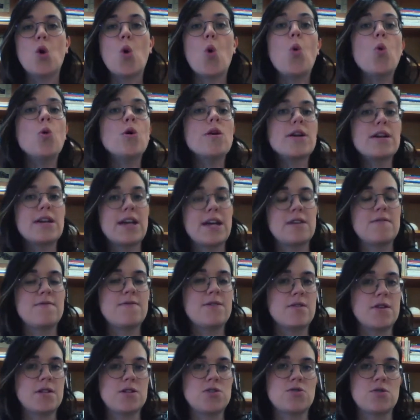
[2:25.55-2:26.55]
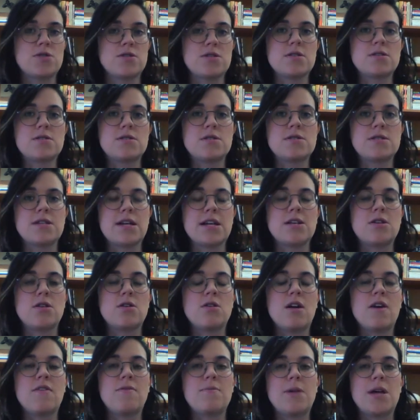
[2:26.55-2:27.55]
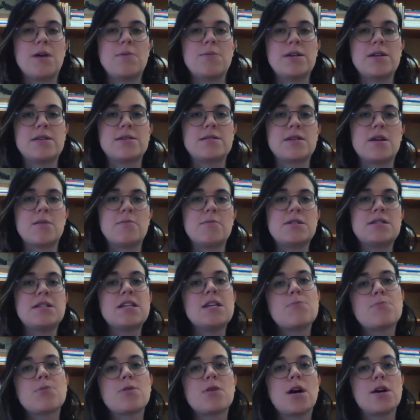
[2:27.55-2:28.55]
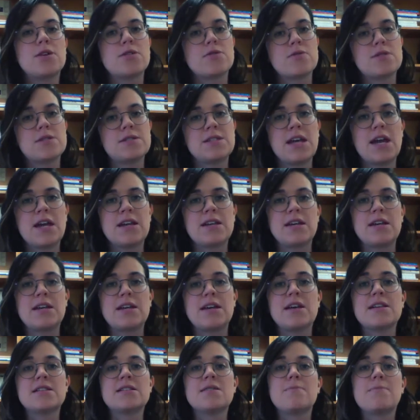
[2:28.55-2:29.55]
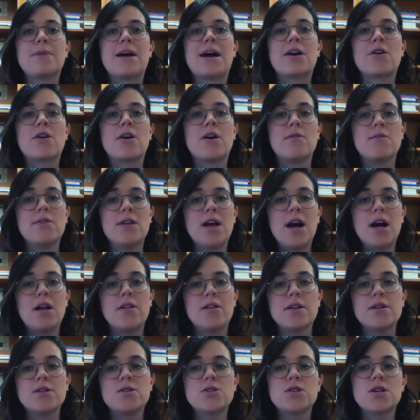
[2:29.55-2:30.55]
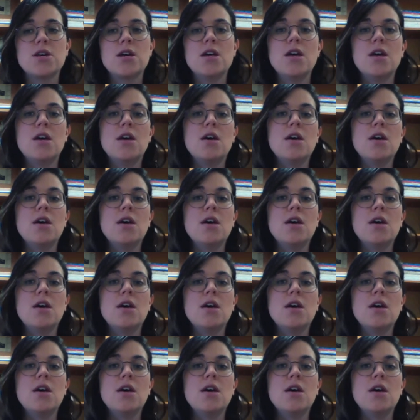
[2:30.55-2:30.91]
or again, if their interest is a signal of maybe some deeper understanding and some background knowledge.